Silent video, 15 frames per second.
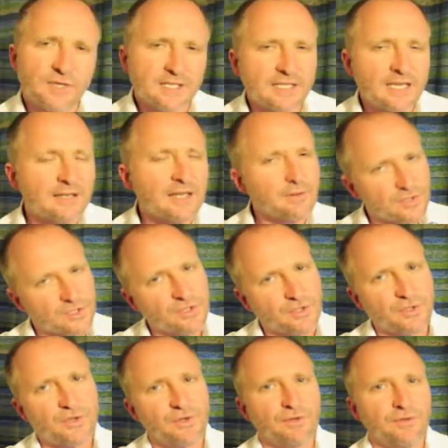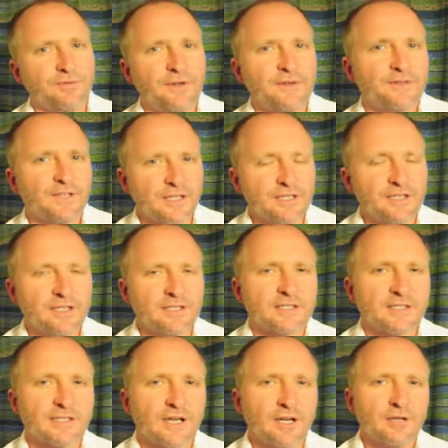extent that was true 15
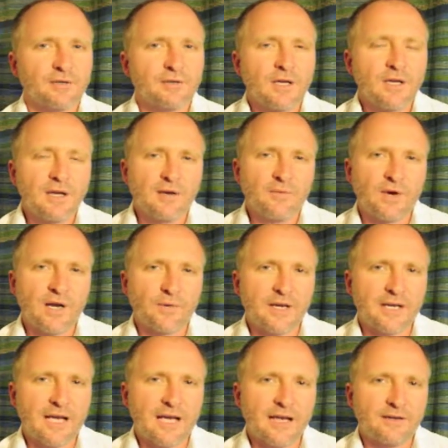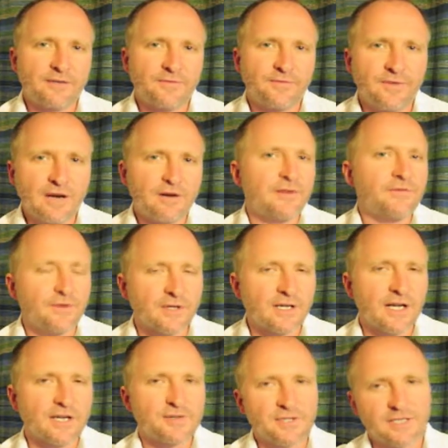years ago, where we had very few
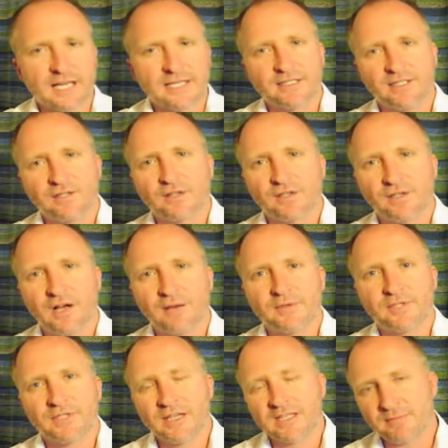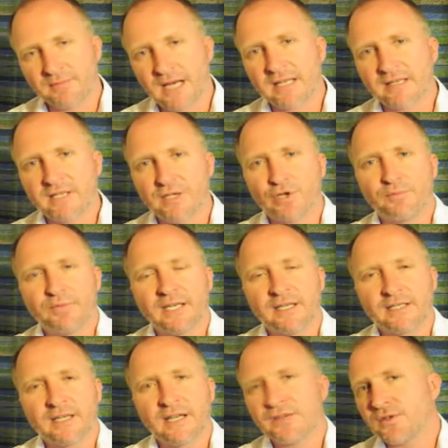countries acting on climate change, mainly
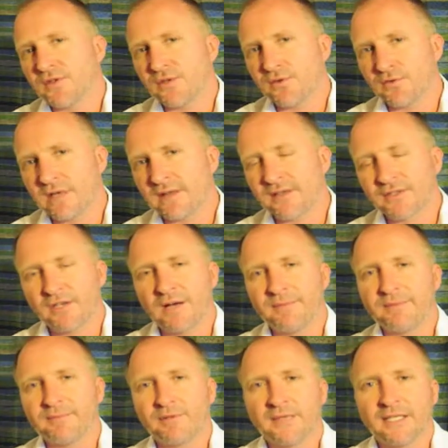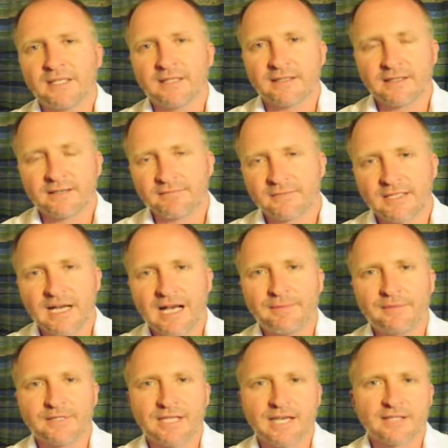European countries who were at the time implementing
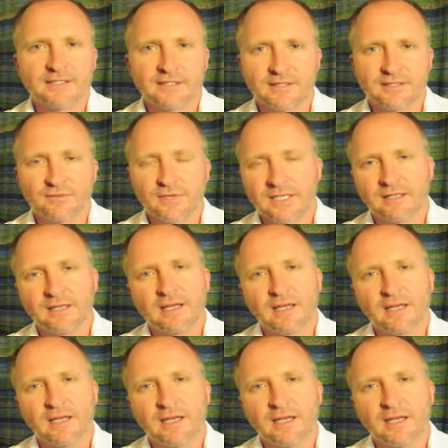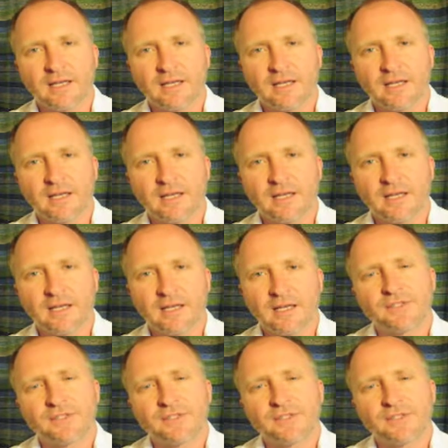carbon taxes and regulations around energy.